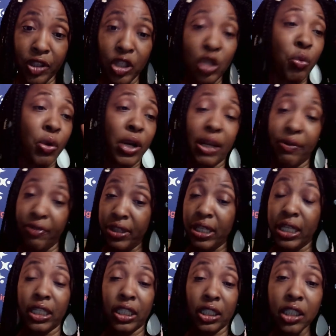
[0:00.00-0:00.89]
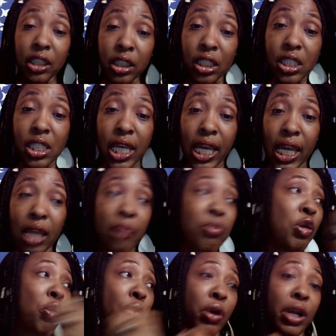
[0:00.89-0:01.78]
You want everything to look the same.
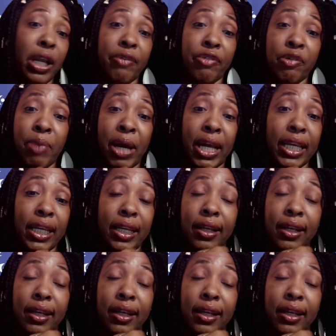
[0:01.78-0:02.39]
You want everybody